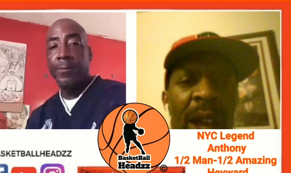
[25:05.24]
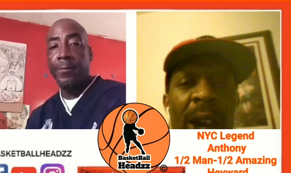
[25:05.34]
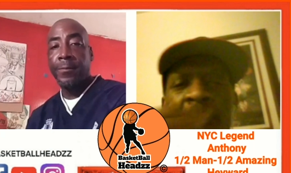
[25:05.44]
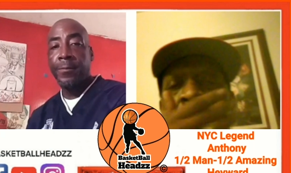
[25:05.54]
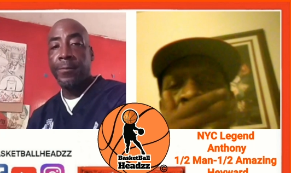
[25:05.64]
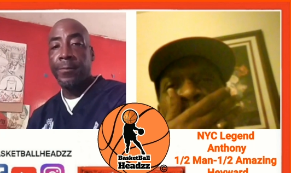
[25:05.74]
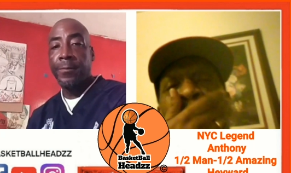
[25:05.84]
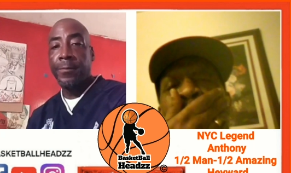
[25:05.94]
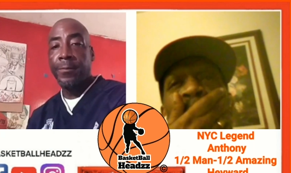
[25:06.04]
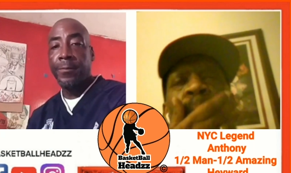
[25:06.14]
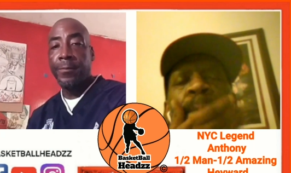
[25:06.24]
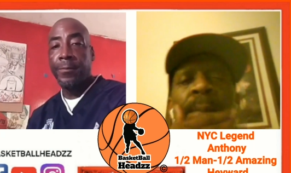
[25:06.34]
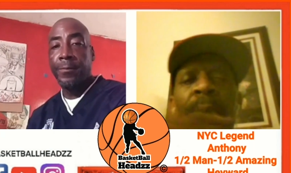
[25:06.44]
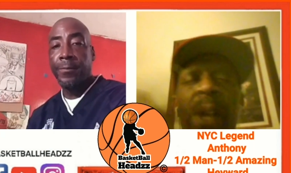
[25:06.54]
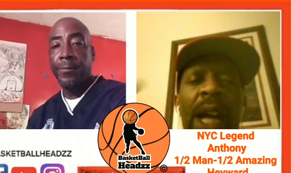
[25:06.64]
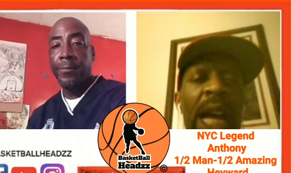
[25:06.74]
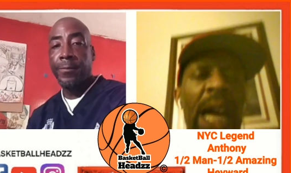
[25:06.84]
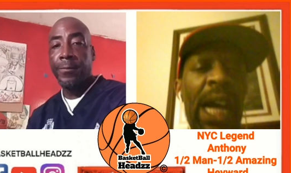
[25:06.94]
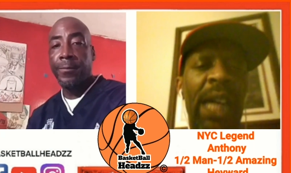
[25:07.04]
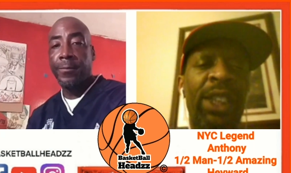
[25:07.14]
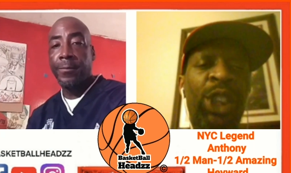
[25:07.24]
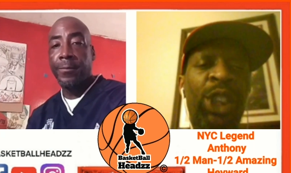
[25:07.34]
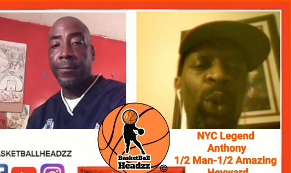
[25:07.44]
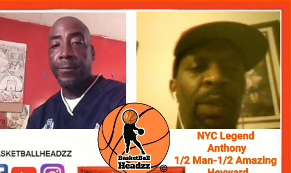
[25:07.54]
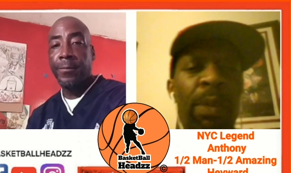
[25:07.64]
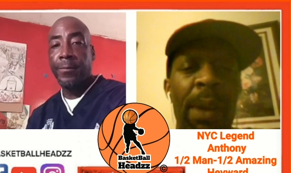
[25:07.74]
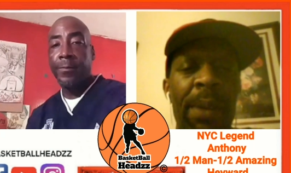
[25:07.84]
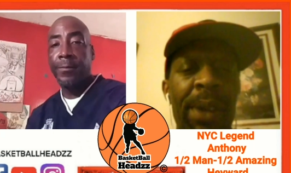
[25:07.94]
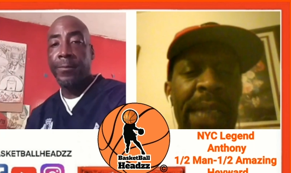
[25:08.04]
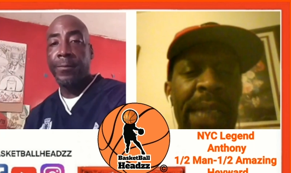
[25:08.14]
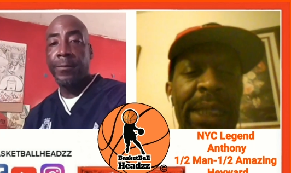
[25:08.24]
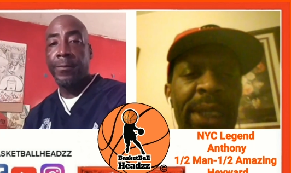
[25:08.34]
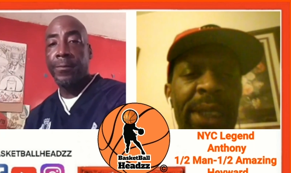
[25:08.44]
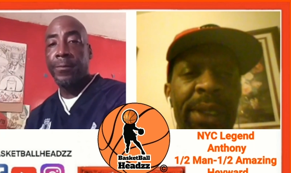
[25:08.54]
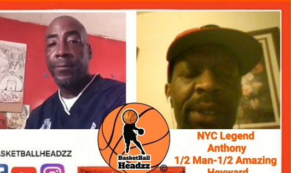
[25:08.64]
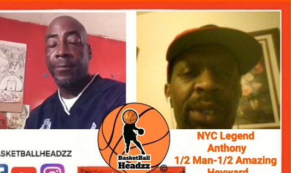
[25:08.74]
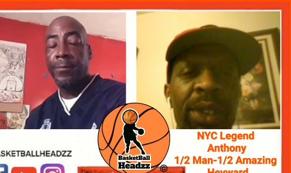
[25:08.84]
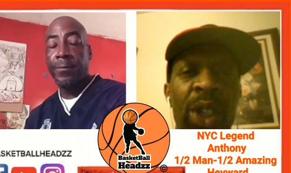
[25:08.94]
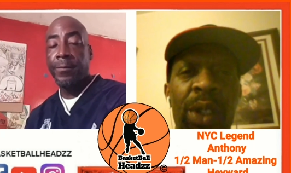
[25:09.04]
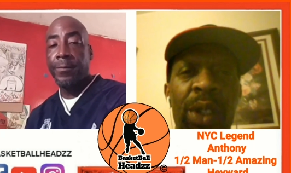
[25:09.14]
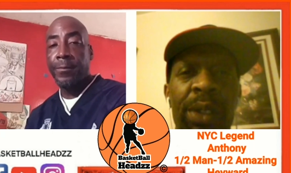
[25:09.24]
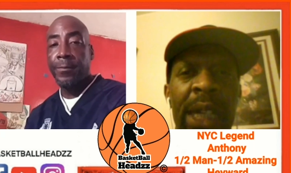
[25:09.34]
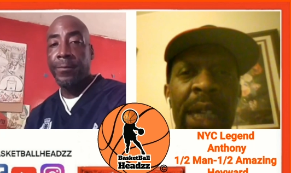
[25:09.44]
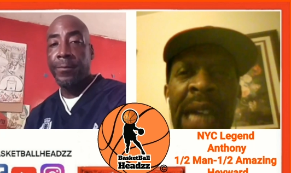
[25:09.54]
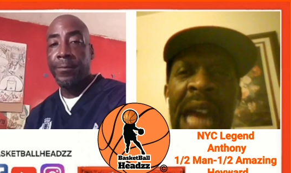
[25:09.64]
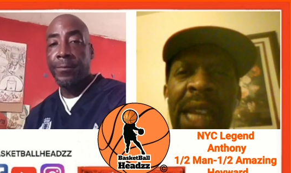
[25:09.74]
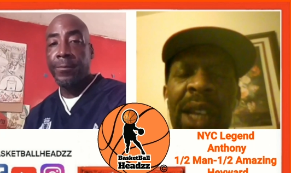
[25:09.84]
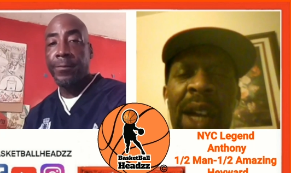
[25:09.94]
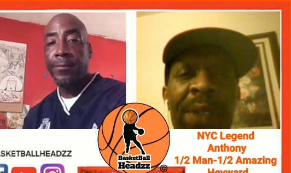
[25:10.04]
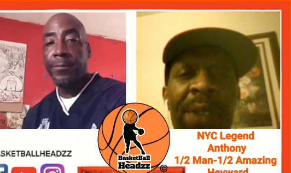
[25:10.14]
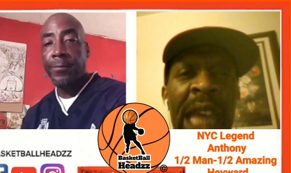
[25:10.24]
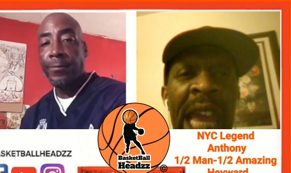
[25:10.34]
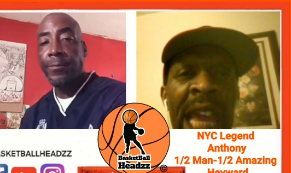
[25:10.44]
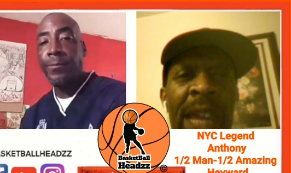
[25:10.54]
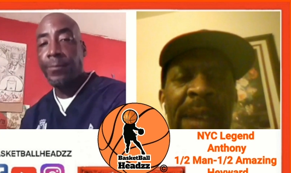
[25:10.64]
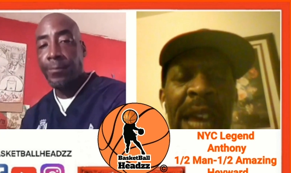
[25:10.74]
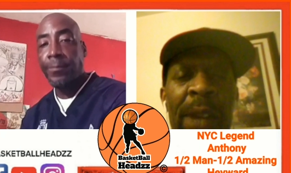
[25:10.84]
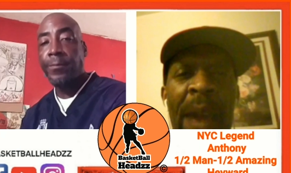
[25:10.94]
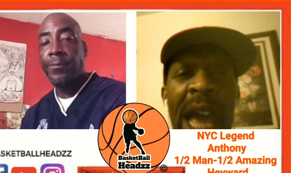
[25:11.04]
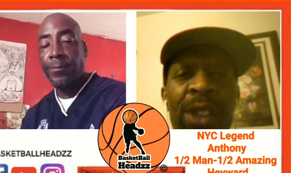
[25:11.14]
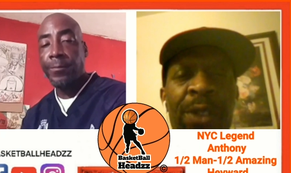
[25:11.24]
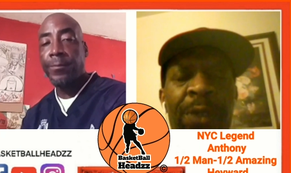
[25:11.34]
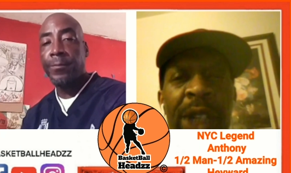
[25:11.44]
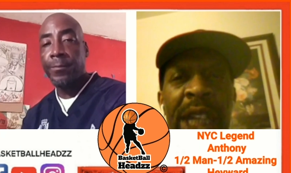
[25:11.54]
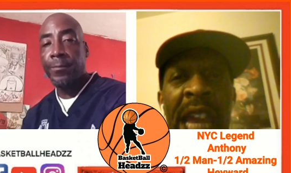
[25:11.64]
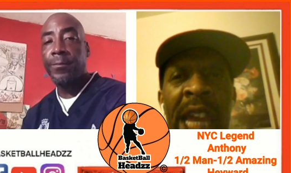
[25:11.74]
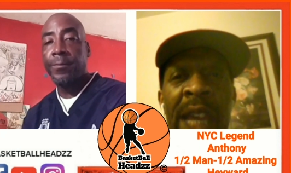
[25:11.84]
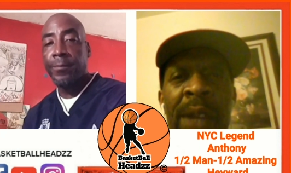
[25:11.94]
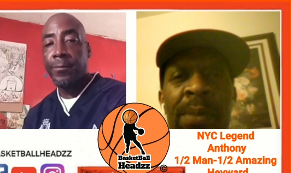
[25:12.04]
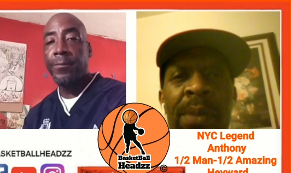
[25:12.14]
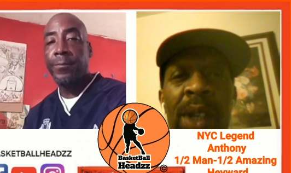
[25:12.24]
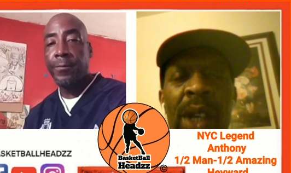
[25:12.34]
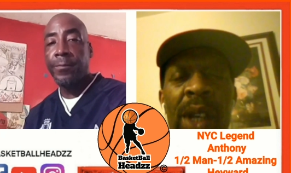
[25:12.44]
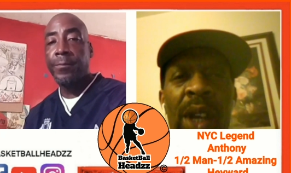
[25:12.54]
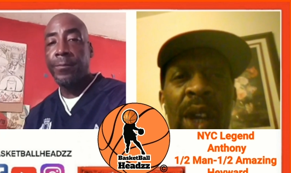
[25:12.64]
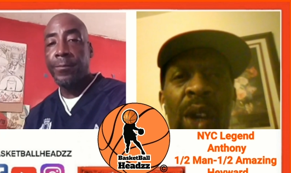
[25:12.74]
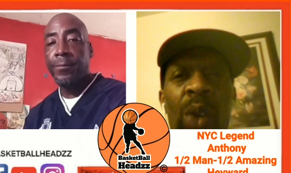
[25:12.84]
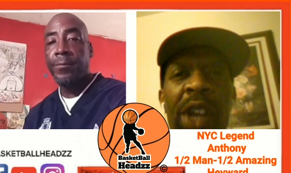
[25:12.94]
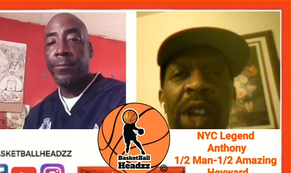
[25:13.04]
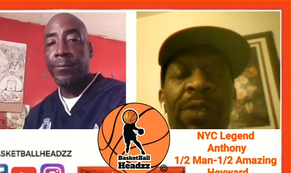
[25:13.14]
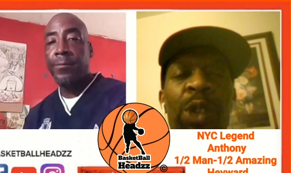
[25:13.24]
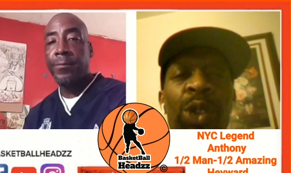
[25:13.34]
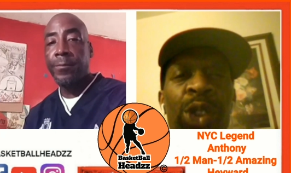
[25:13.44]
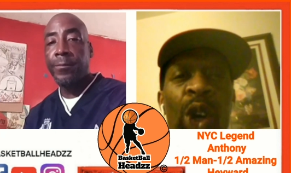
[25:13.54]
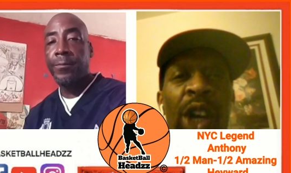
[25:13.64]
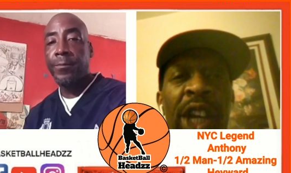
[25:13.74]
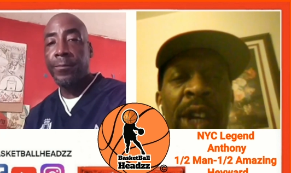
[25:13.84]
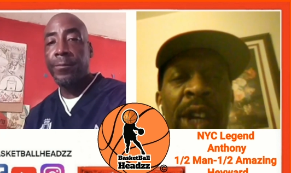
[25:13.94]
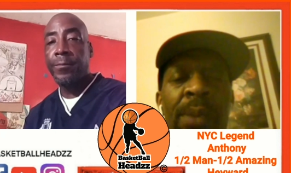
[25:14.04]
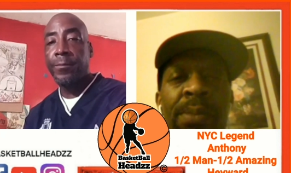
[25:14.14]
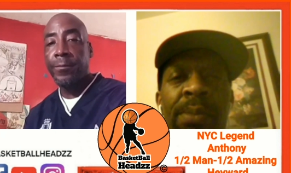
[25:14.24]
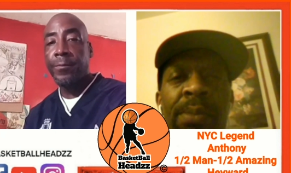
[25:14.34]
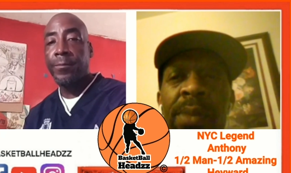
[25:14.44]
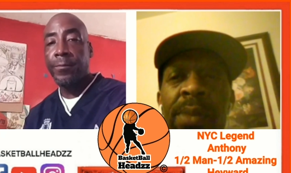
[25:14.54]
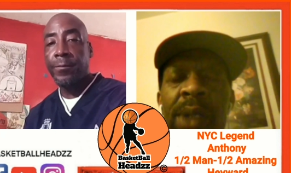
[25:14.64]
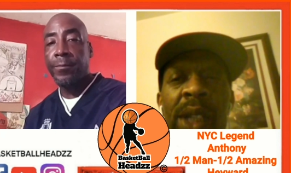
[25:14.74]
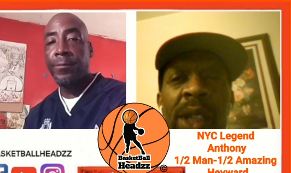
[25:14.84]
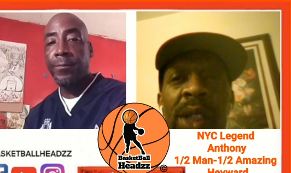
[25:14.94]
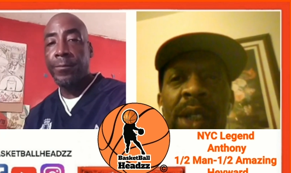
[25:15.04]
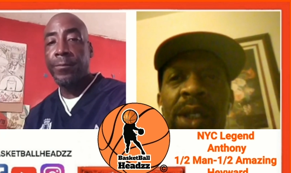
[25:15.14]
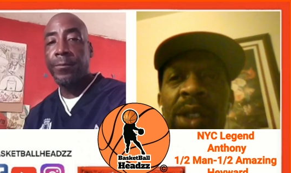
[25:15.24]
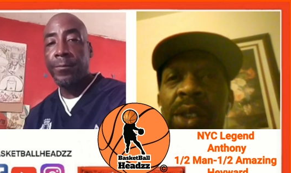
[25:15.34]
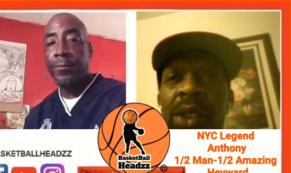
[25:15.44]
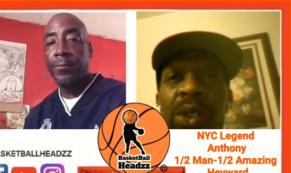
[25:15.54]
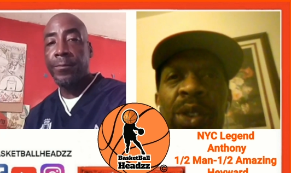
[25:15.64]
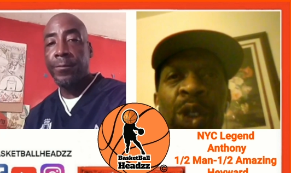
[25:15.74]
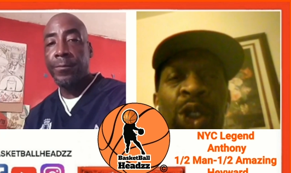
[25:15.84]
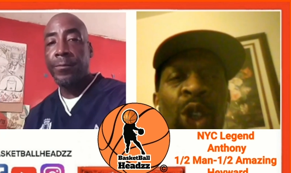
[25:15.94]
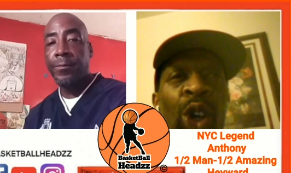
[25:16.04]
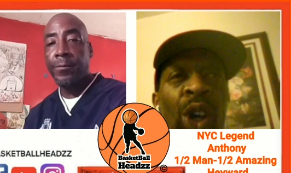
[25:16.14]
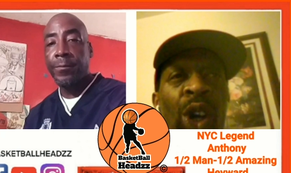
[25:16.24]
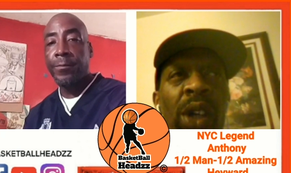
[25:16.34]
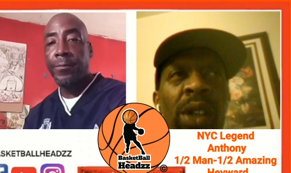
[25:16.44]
Speaker 1: Um, just want to remember it as a, you know, guy that loved the game. He had a passion for the game. Whenever you saw him, you saw